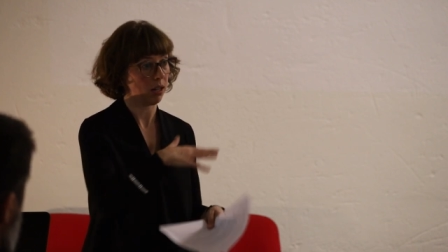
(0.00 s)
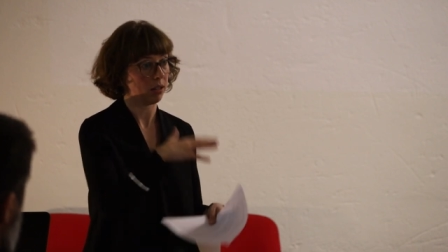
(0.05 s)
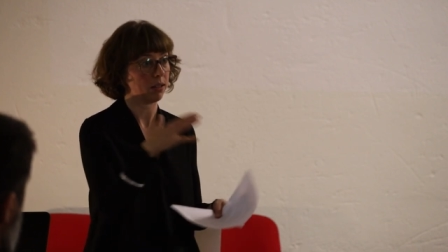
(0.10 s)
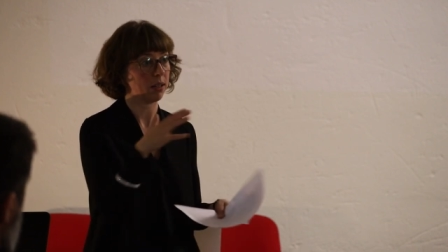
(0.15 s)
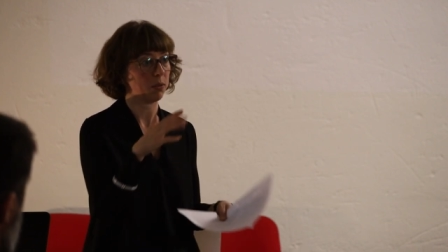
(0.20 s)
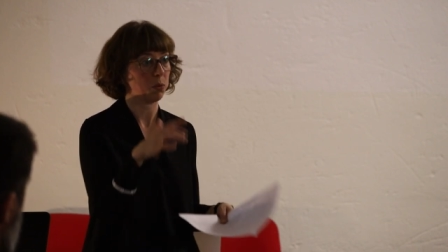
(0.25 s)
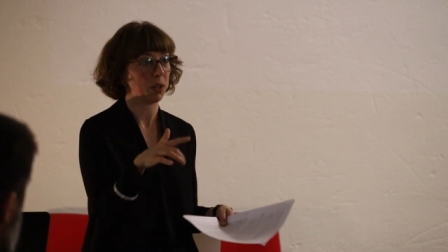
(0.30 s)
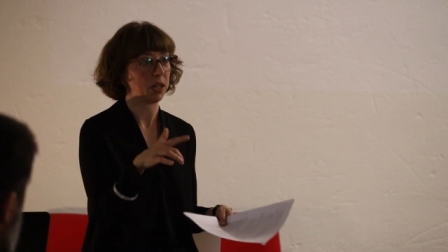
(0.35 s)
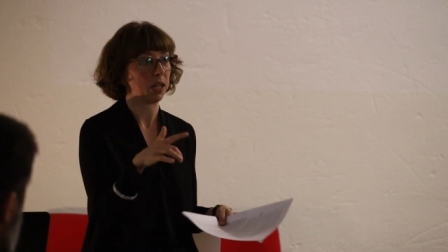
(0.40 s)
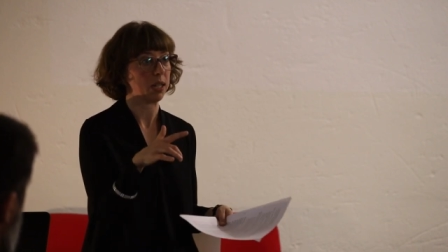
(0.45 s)

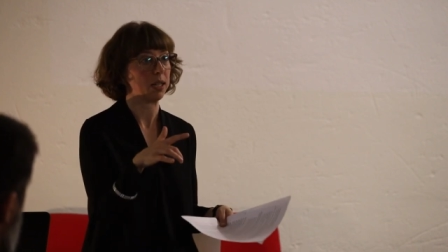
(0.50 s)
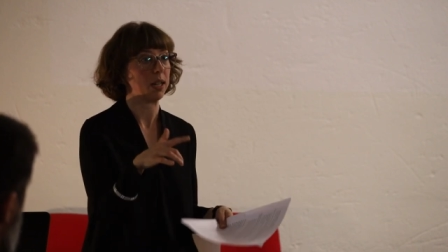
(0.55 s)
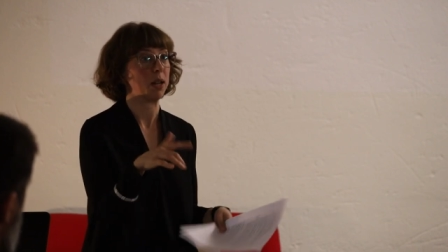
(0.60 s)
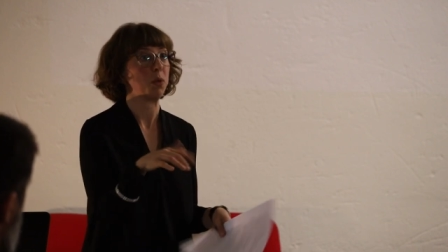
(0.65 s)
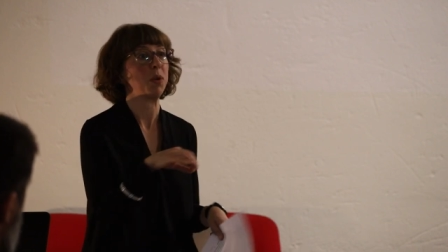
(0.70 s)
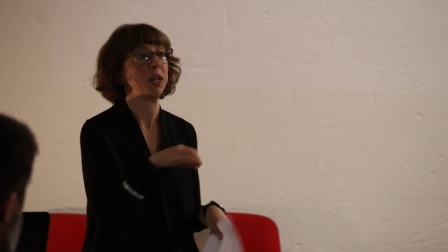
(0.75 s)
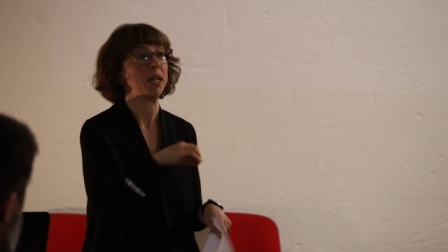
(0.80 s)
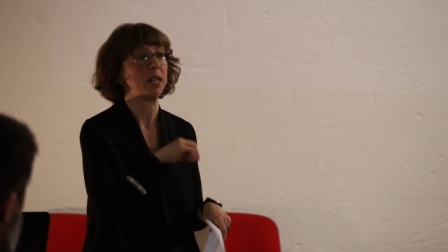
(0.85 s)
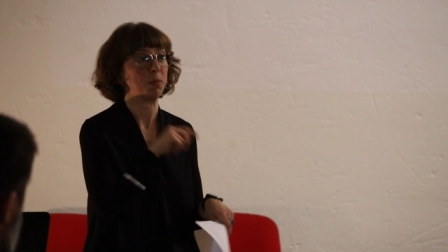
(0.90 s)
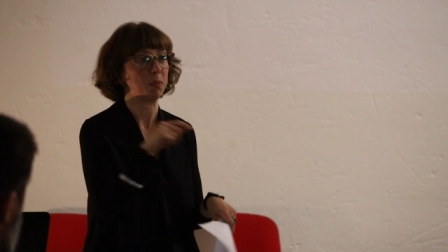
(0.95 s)
and when I
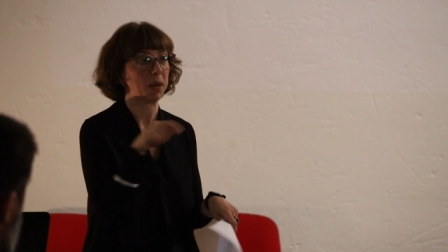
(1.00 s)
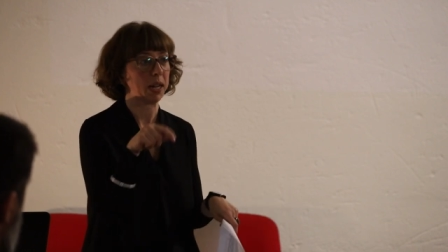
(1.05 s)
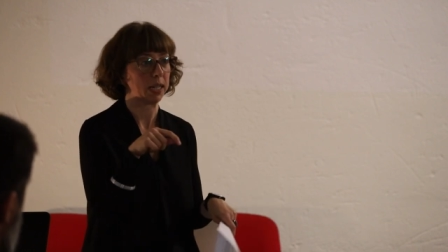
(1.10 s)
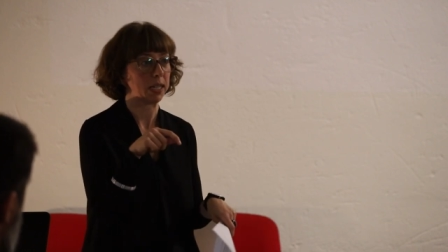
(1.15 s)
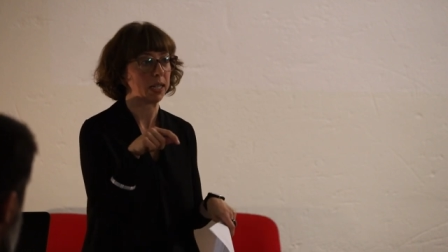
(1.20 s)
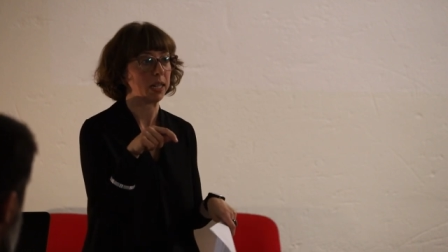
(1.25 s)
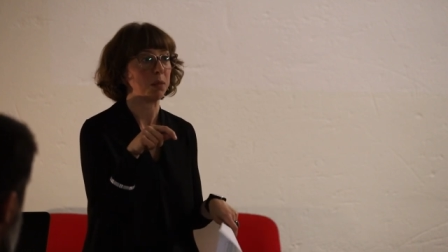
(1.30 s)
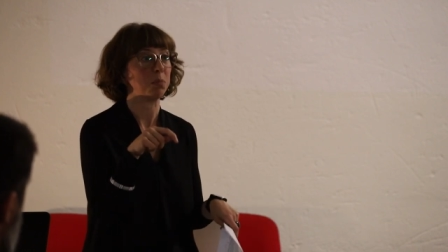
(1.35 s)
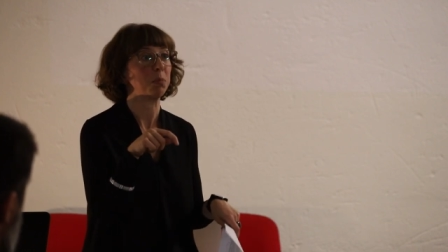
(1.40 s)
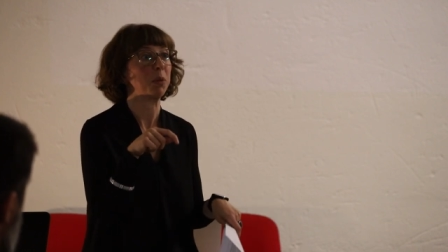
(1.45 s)
say we, is
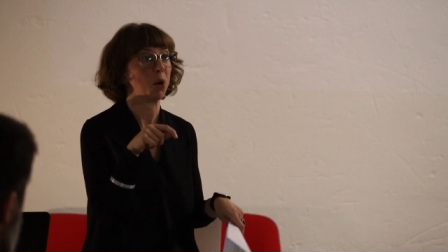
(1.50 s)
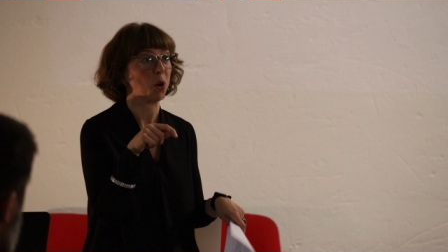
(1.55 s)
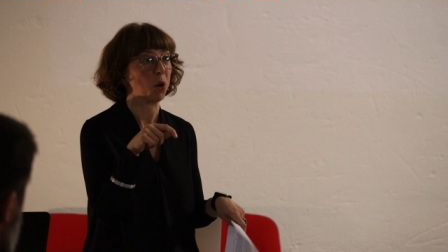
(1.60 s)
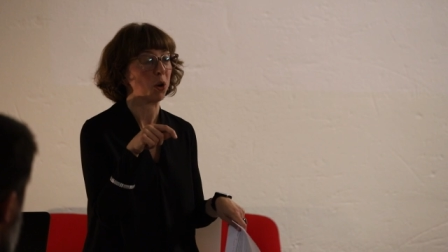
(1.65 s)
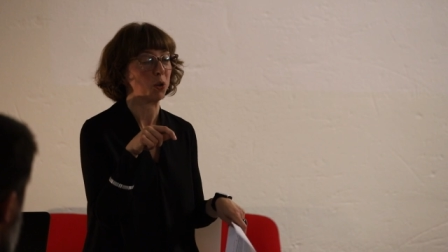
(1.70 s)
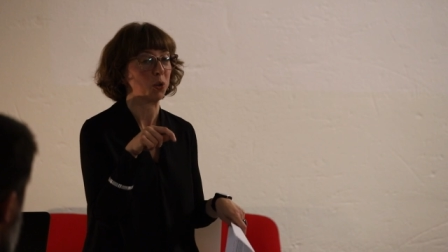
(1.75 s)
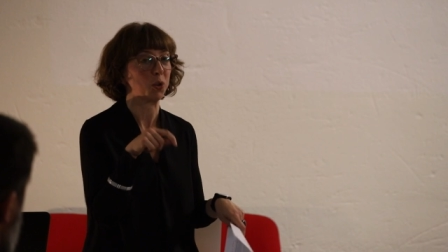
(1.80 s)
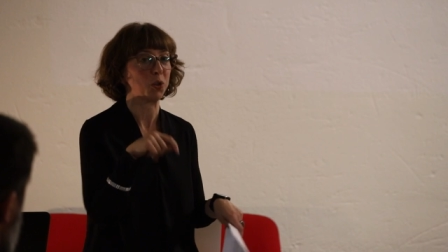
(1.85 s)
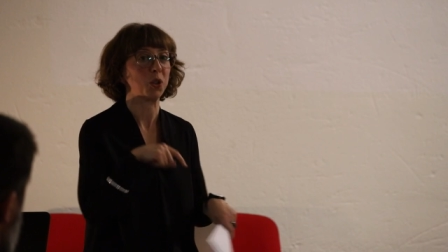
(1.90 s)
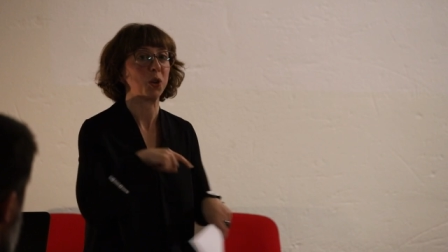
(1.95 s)
my team, but
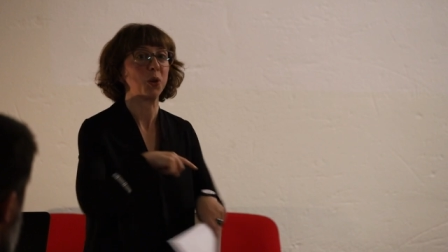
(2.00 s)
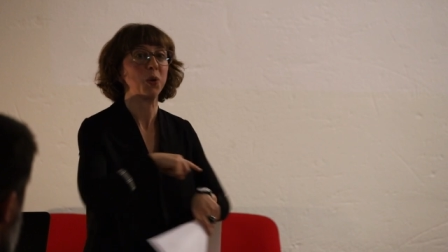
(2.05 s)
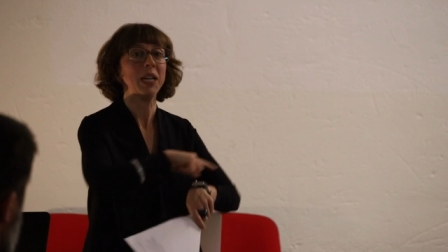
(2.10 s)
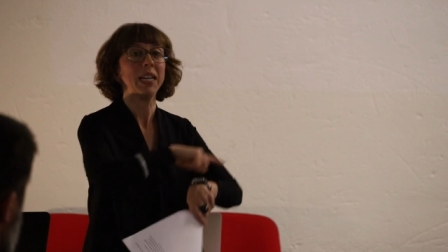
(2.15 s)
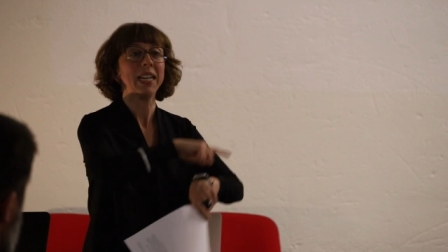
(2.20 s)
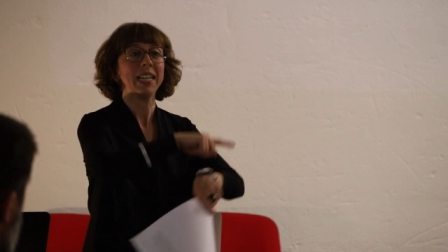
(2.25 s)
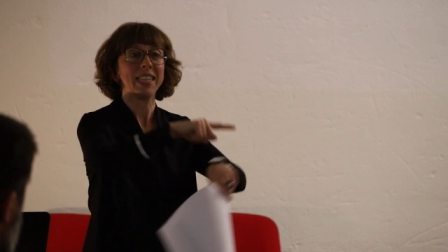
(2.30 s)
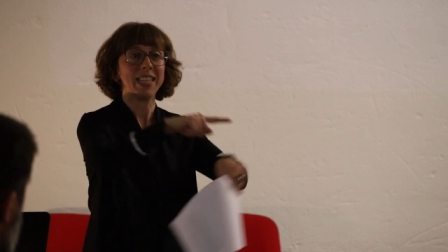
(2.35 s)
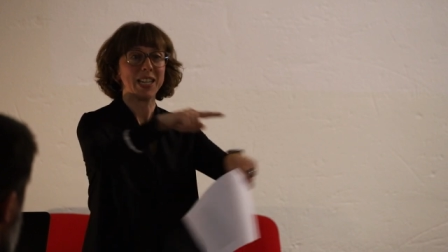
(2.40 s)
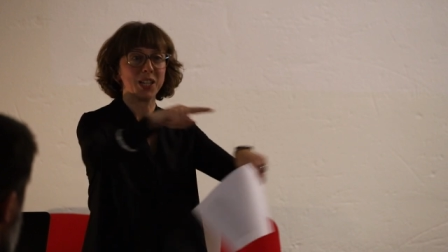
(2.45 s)
also
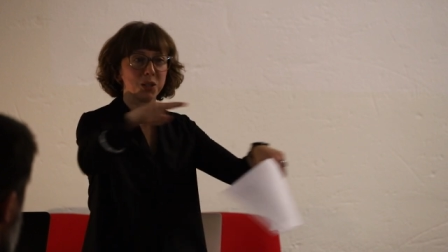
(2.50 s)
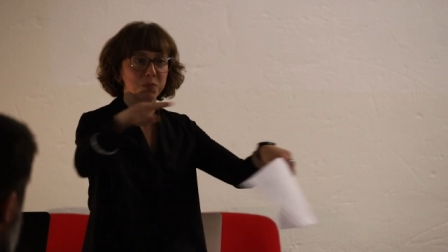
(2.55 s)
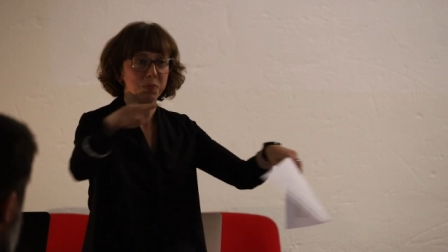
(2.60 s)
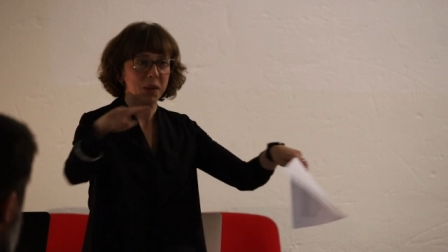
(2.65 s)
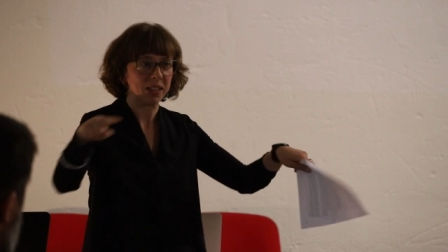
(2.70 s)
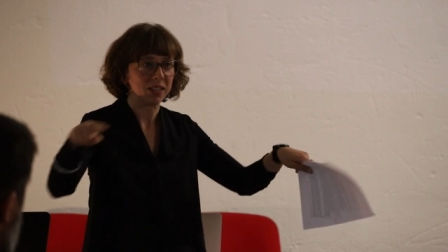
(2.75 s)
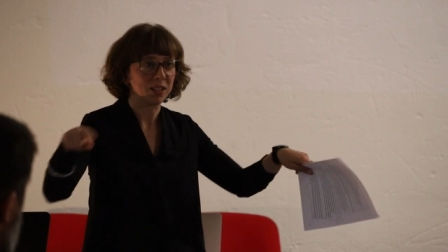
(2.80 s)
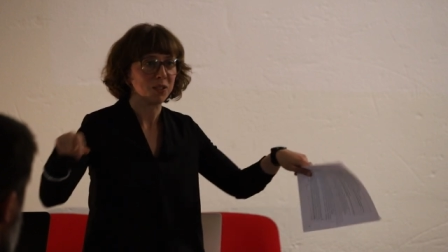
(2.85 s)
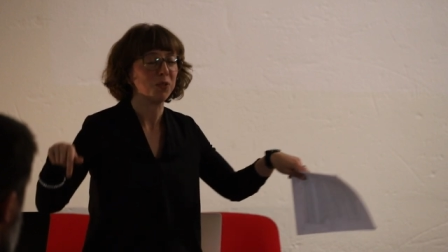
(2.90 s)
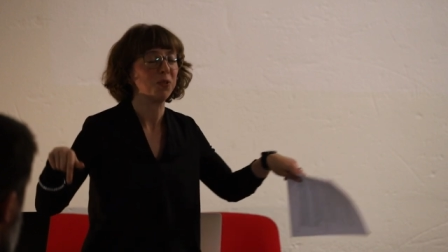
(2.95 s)
the
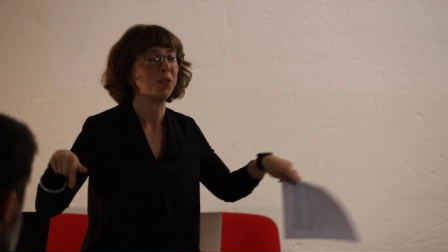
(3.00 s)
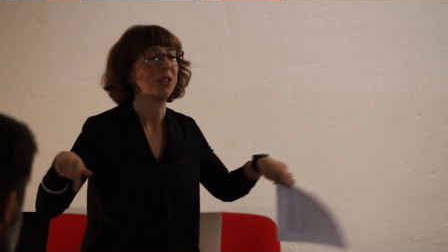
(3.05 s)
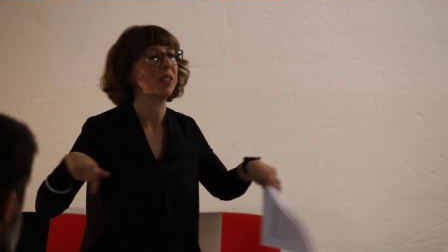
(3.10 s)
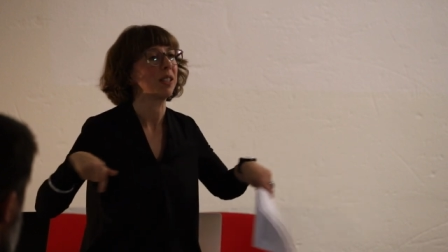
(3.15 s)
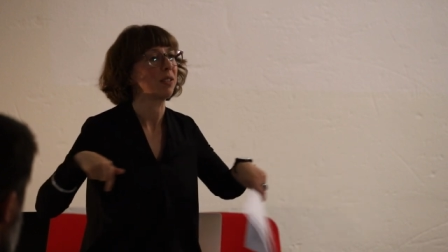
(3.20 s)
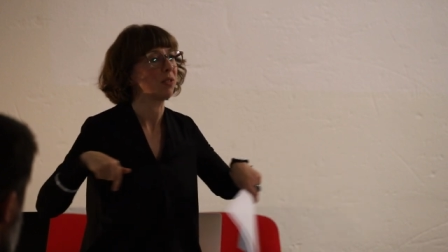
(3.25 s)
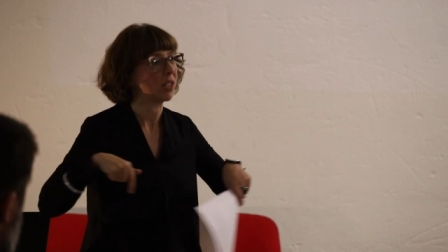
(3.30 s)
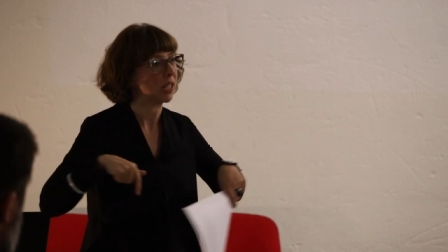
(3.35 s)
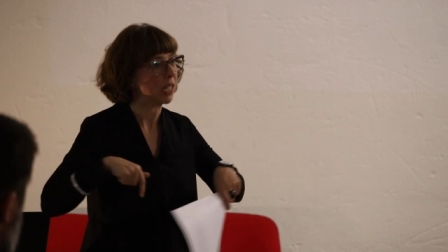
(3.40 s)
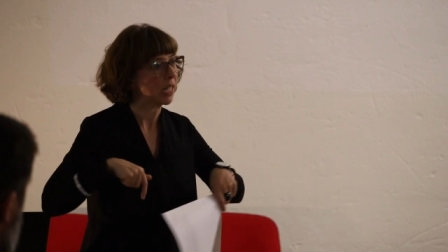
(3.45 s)
expanded
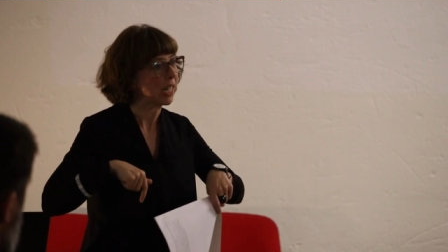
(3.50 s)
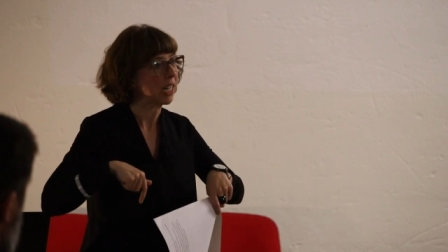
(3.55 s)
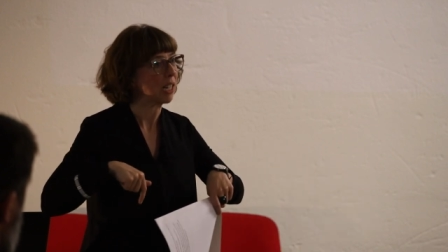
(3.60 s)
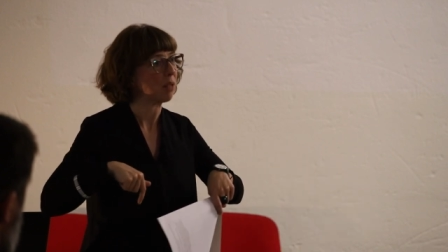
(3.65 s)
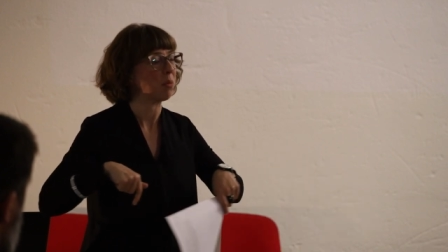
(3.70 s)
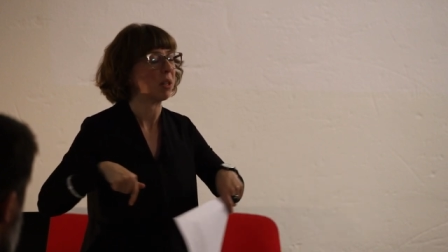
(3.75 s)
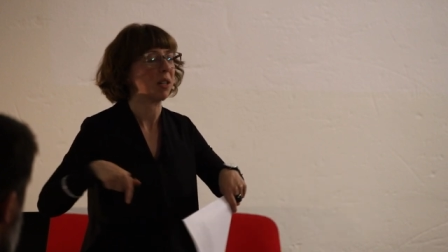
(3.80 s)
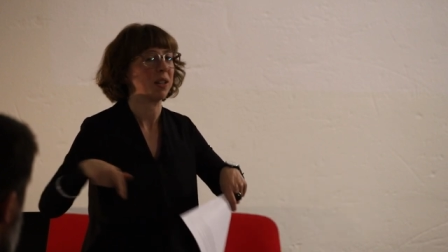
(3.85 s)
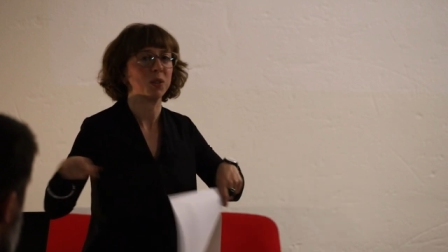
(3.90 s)
field of the team,